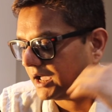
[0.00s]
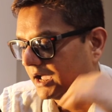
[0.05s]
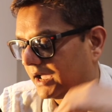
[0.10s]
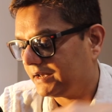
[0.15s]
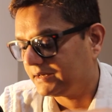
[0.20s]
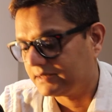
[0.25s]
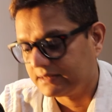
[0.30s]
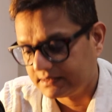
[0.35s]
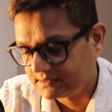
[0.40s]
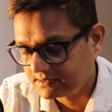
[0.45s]
I
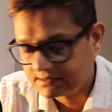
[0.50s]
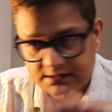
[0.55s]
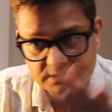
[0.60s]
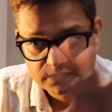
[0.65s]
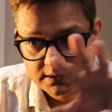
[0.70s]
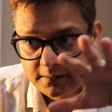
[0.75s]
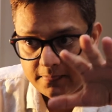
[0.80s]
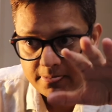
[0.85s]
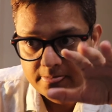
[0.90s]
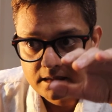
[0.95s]
did
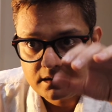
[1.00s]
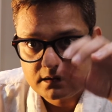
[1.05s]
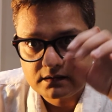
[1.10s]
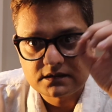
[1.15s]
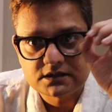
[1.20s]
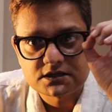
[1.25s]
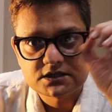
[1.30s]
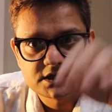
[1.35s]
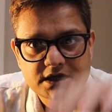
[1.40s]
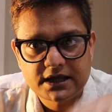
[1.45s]

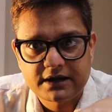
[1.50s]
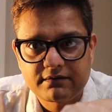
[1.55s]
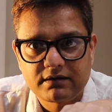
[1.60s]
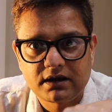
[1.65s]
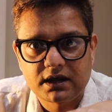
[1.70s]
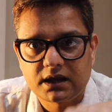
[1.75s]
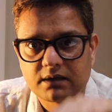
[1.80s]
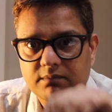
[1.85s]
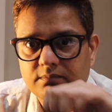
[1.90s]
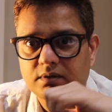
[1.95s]
the
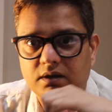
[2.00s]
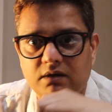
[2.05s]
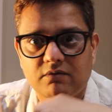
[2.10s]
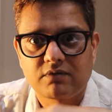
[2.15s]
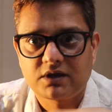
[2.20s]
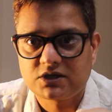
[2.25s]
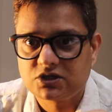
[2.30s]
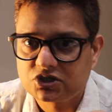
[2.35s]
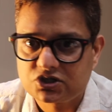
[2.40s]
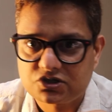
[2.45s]
serial number,
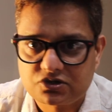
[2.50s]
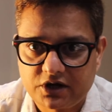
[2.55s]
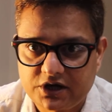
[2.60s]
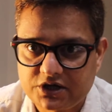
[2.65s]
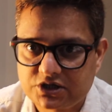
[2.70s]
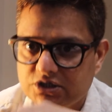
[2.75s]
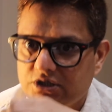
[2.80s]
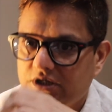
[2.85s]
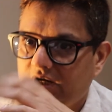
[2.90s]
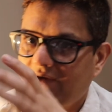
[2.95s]

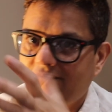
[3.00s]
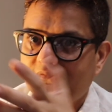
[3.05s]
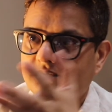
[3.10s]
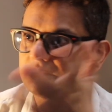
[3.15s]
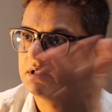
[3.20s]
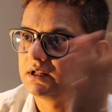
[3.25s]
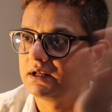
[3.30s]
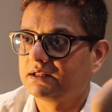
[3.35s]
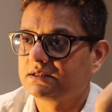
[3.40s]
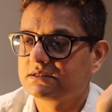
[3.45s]
registration,
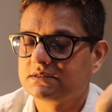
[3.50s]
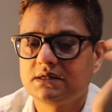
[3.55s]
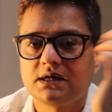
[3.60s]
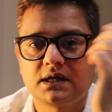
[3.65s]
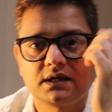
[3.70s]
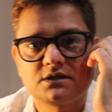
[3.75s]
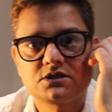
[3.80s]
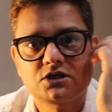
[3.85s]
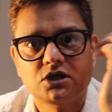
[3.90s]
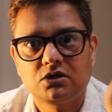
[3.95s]
everything is
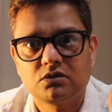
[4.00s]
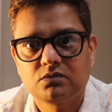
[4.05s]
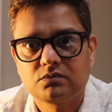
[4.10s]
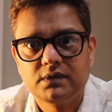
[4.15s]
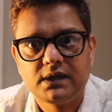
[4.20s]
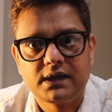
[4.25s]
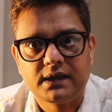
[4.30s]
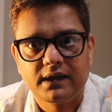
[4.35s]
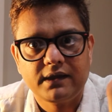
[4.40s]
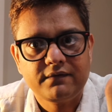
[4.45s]
done. So
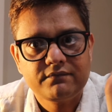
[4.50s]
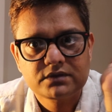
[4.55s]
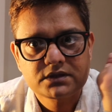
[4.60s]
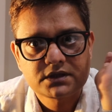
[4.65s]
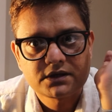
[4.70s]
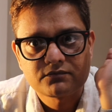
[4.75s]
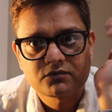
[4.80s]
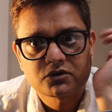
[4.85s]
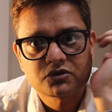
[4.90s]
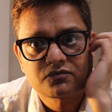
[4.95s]
yeah,
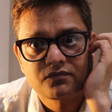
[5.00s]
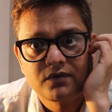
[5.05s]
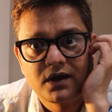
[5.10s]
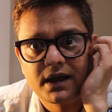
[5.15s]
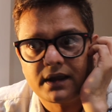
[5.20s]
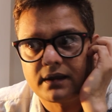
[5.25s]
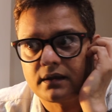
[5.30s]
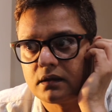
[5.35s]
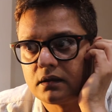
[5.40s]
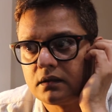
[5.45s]
everything was
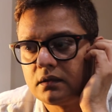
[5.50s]
fine.